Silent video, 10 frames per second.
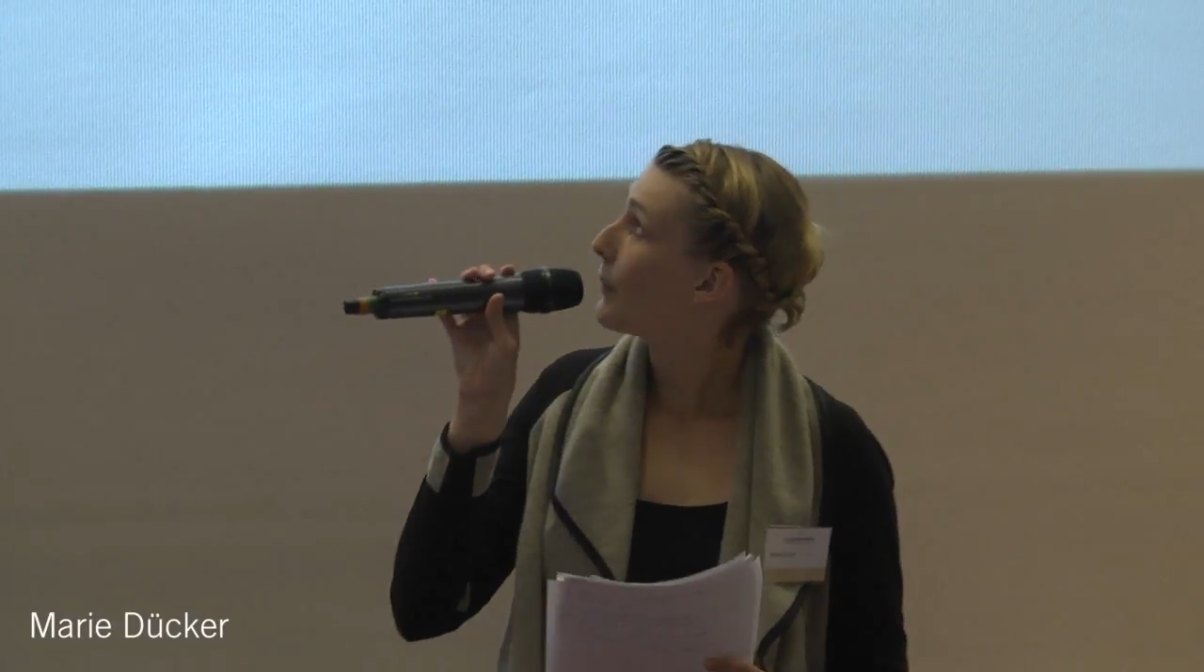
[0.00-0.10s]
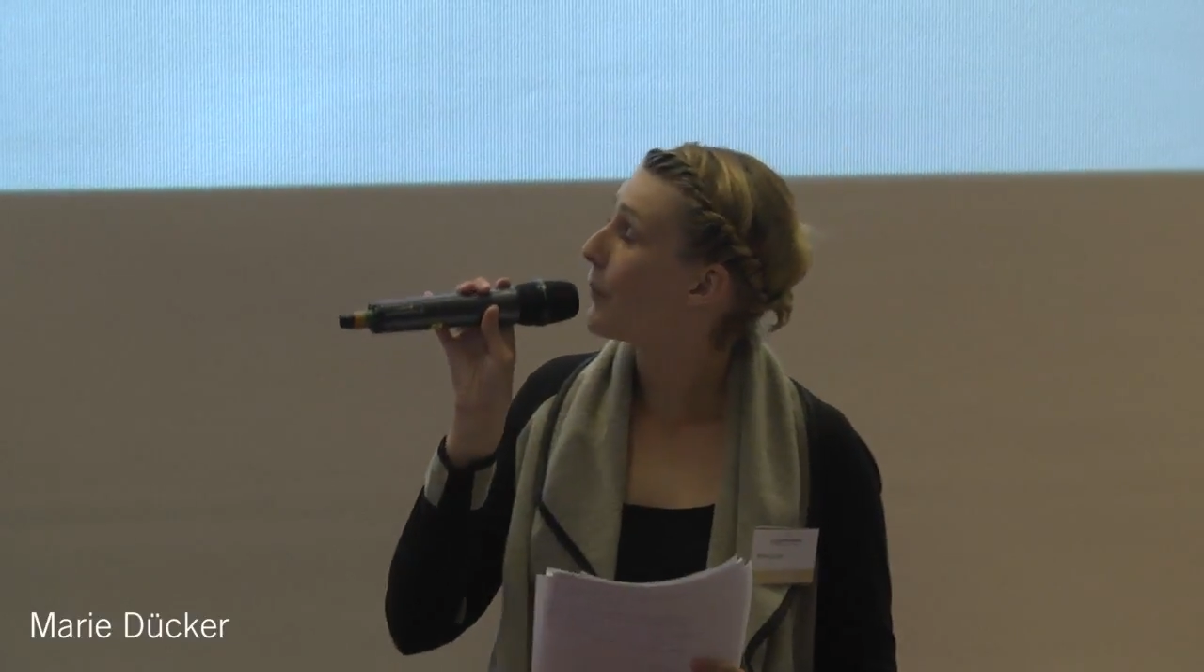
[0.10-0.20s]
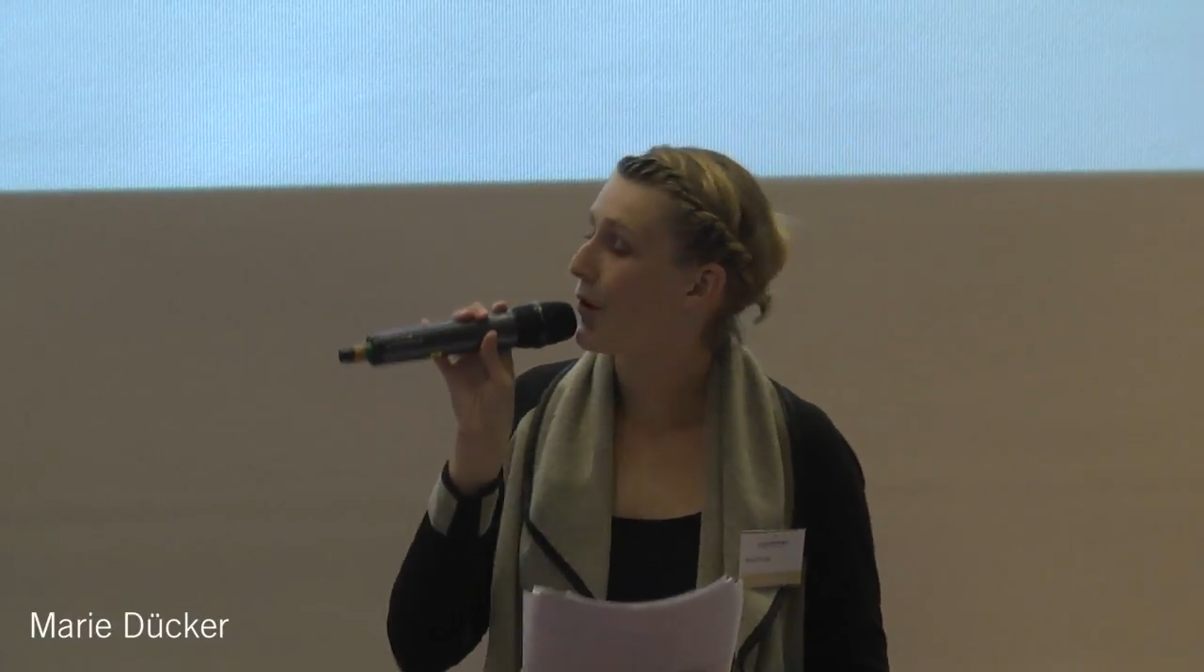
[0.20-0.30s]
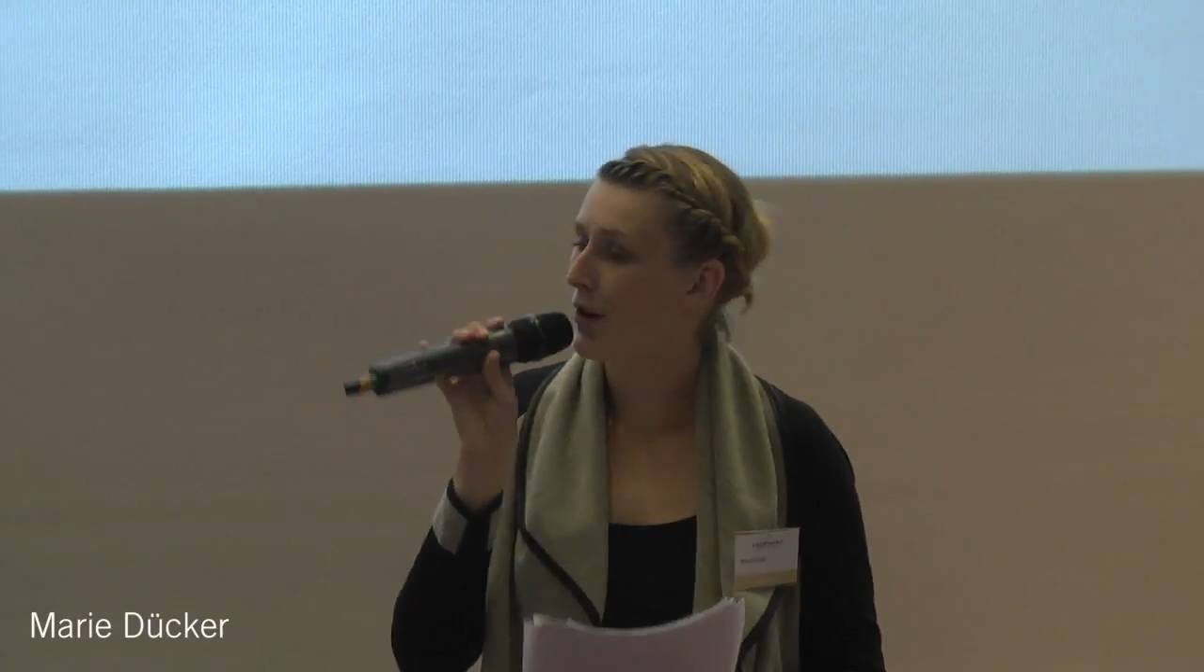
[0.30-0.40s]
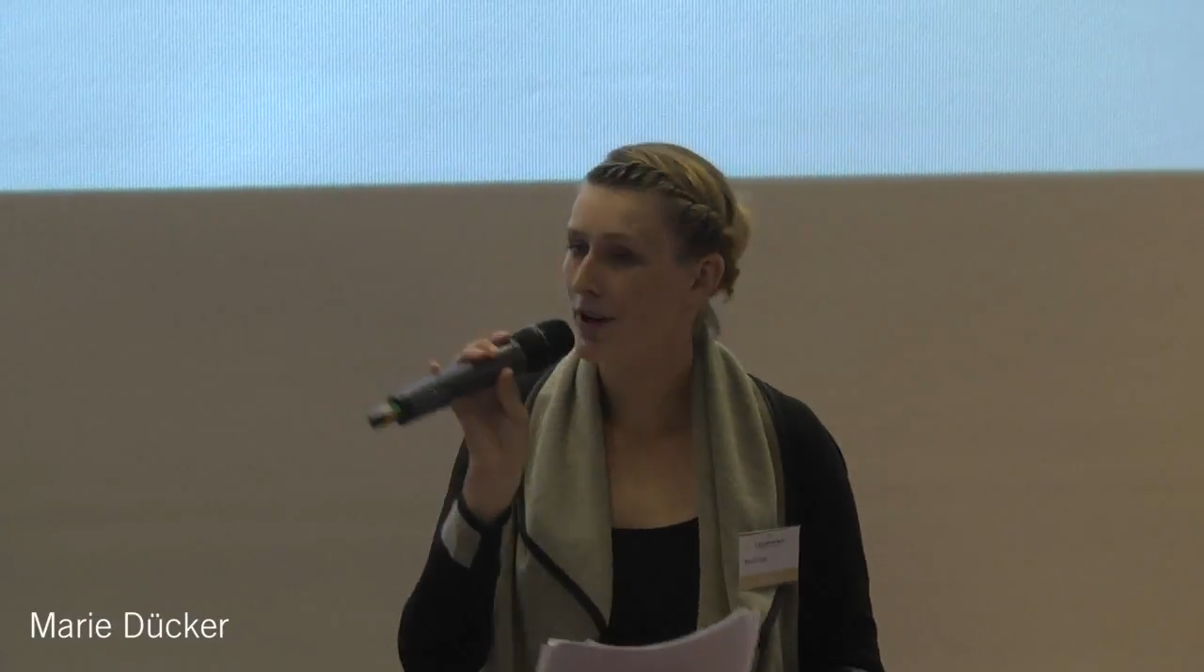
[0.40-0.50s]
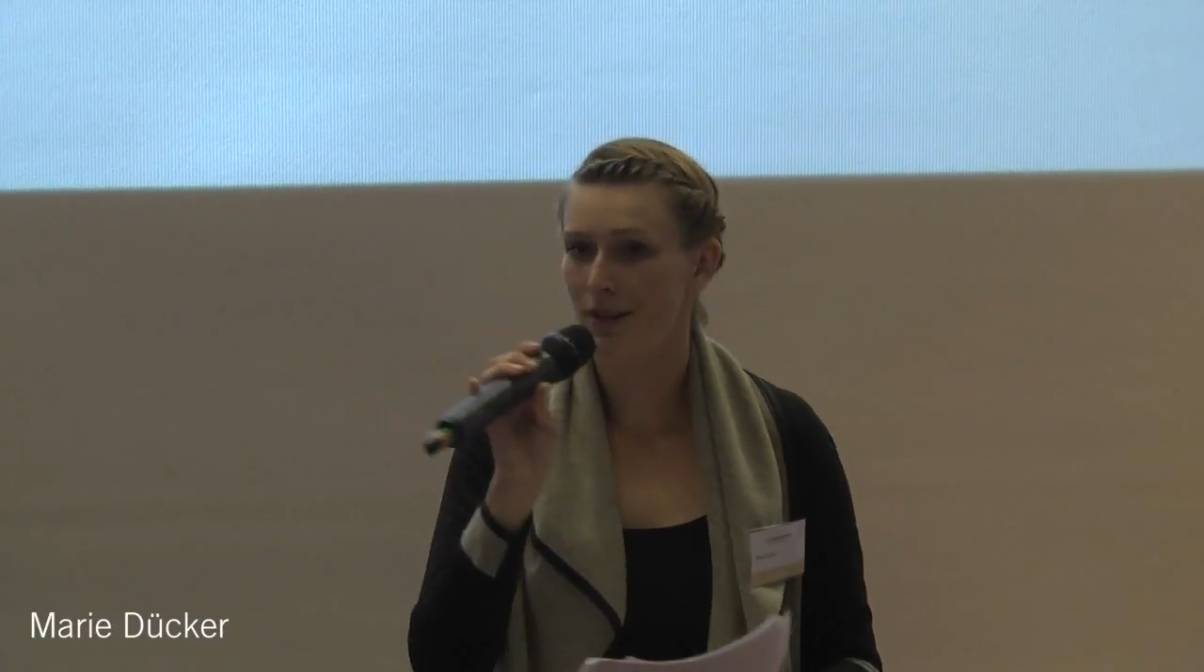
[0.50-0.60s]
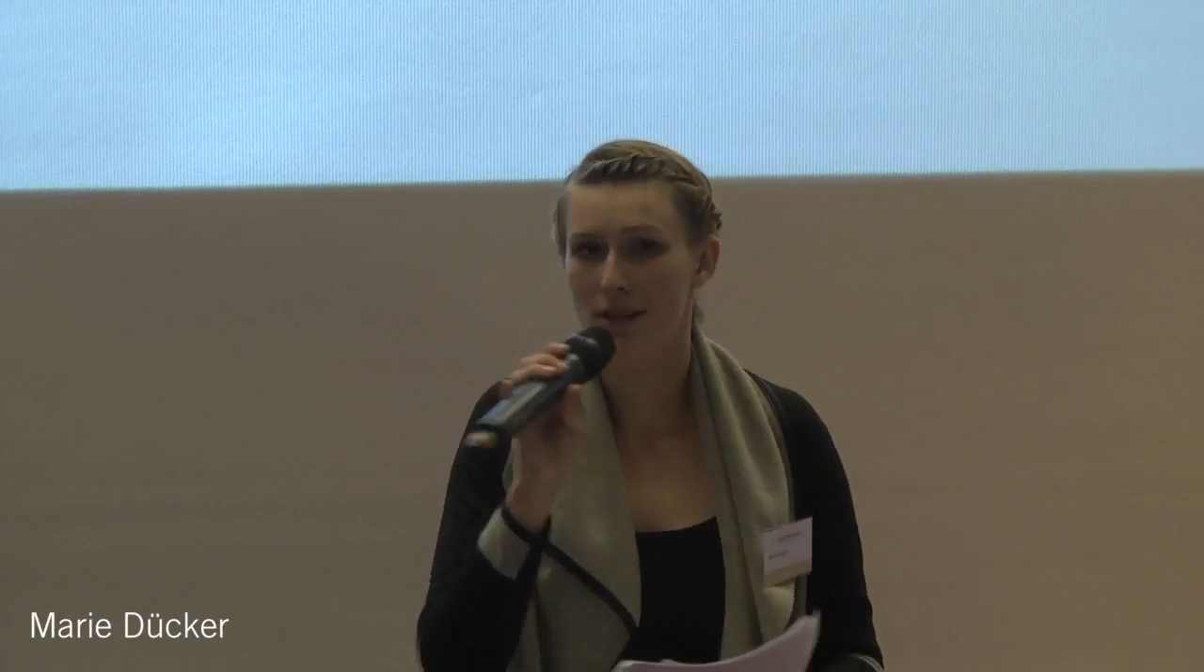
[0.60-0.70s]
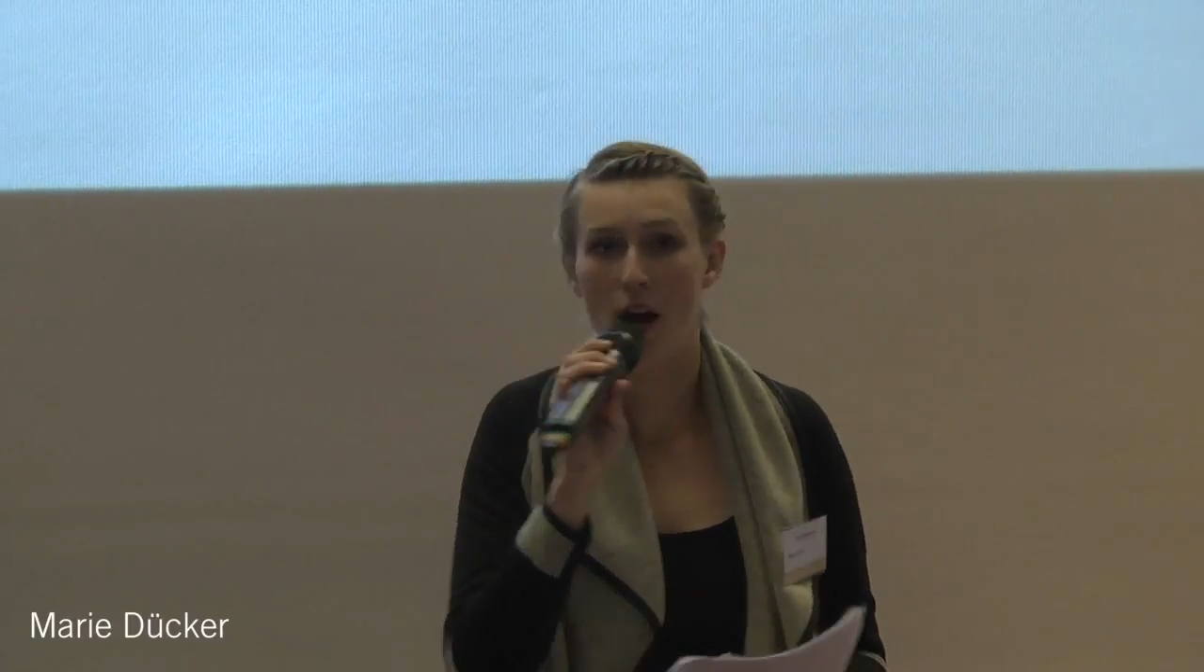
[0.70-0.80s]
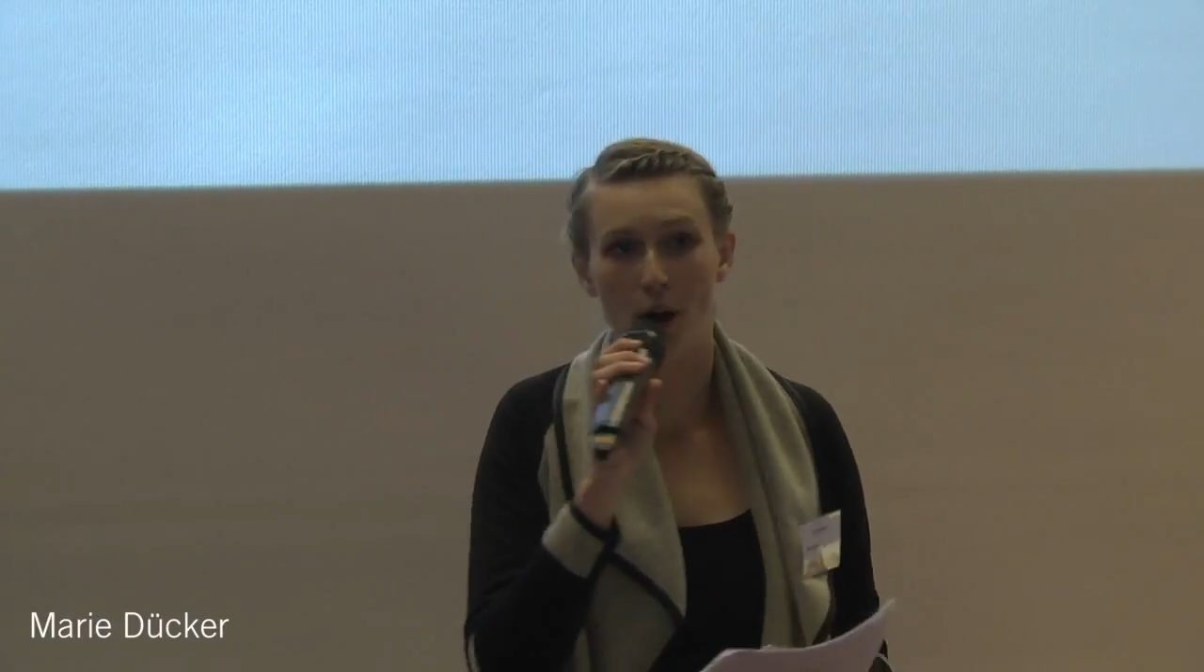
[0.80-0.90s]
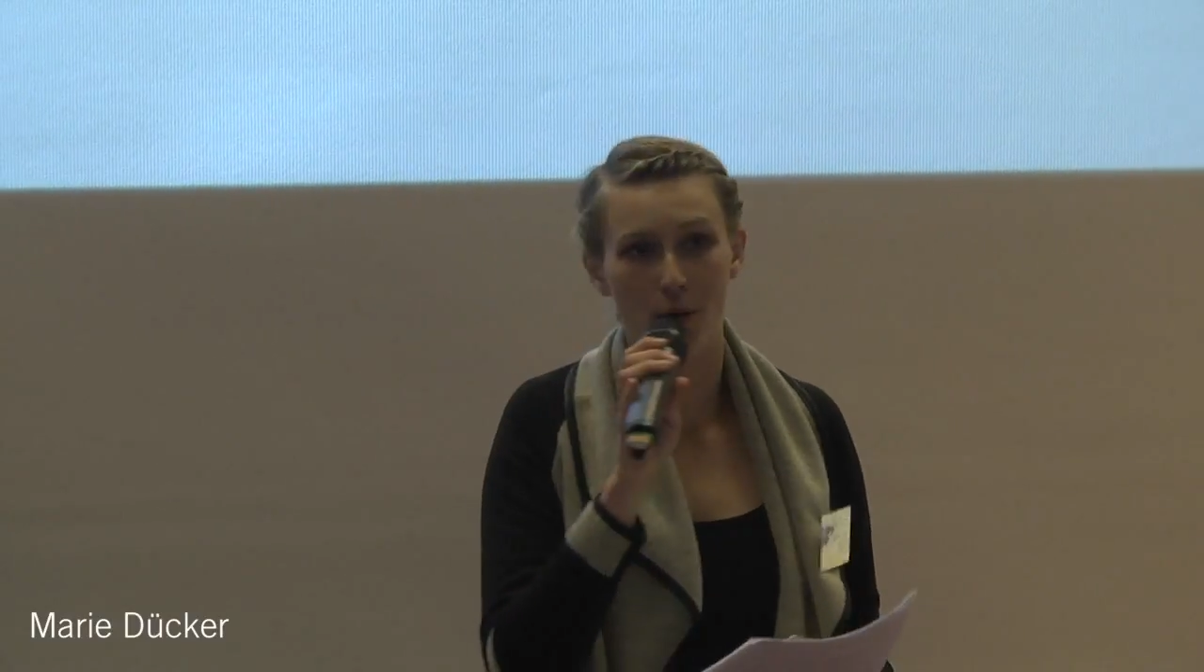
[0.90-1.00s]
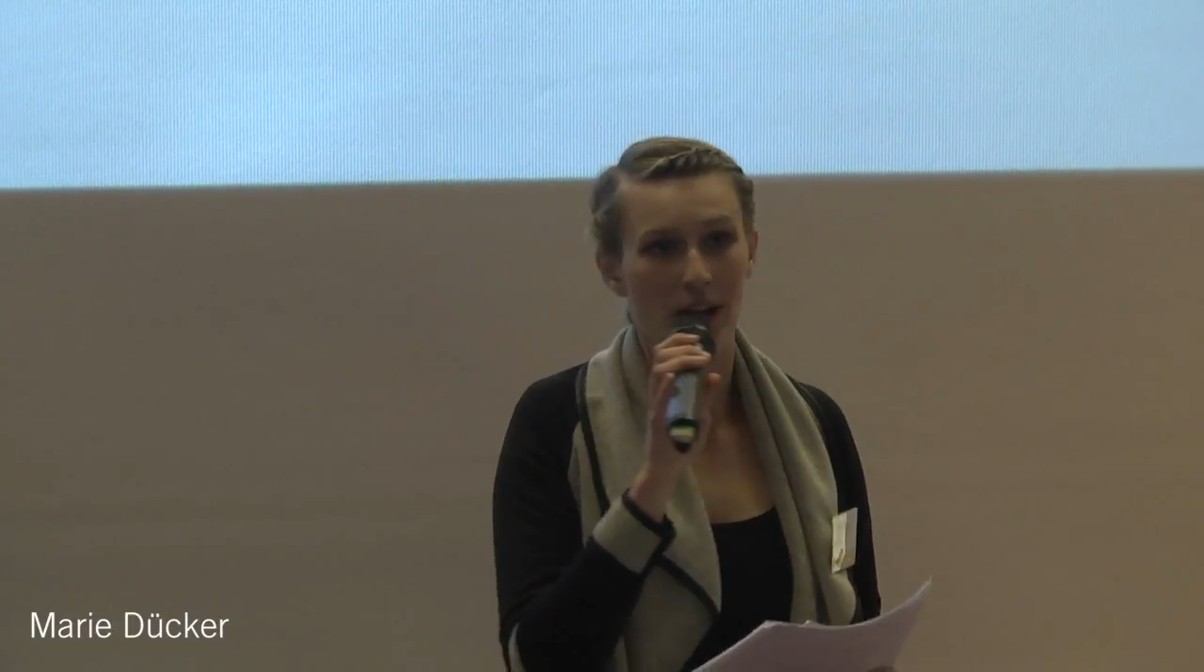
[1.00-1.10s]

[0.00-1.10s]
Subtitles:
important how